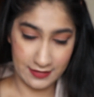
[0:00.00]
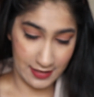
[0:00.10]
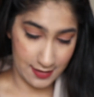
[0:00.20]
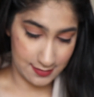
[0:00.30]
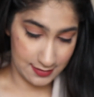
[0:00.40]

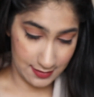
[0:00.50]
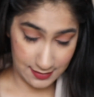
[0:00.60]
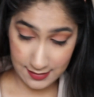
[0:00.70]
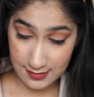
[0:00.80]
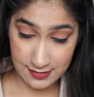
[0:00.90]
Guys,
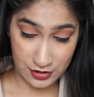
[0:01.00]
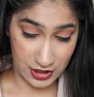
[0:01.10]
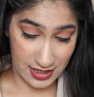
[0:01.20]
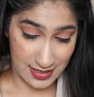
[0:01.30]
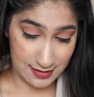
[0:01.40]
these
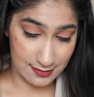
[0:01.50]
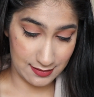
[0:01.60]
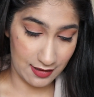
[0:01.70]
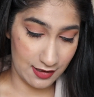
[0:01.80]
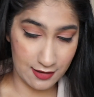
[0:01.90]

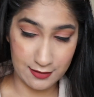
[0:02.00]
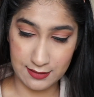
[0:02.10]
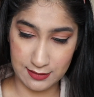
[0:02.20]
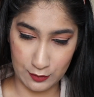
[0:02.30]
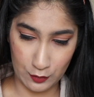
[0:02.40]
shades are
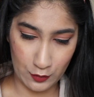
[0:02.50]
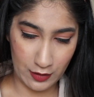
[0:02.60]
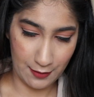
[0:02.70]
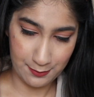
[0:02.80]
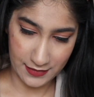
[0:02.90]

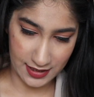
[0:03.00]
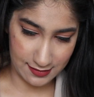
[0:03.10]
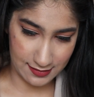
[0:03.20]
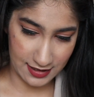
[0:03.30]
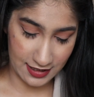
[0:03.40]
so
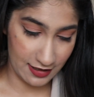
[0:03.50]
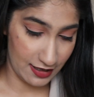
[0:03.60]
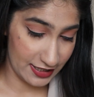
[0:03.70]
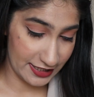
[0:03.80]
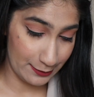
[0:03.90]
amazing.
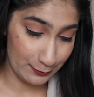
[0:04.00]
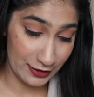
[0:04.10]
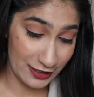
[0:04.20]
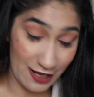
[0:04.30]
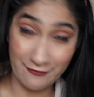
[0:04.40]
I
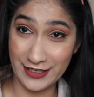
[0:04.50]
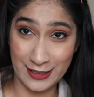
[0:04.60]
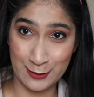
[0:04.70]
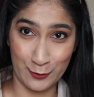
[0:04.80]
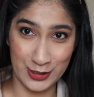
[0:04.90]
am
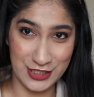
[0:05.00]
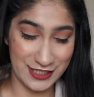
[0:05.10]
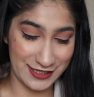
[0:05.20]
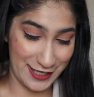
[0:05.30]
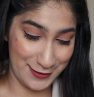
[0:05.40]
loving
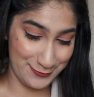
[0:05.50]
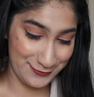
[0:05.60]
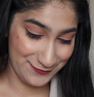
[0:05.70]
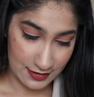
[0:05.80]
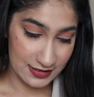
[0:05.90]
swatching
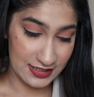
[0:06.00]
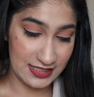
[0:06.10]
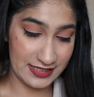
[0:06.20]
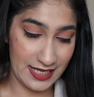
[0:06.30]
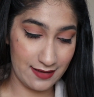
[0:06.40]
them.
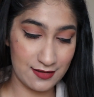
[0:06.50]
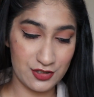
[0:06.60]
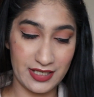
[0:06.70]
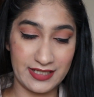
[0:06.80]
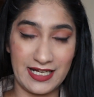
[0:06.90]
The next
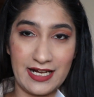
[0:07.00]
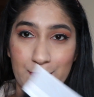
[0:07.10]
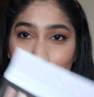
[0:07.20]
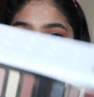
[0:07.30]
shade that I'm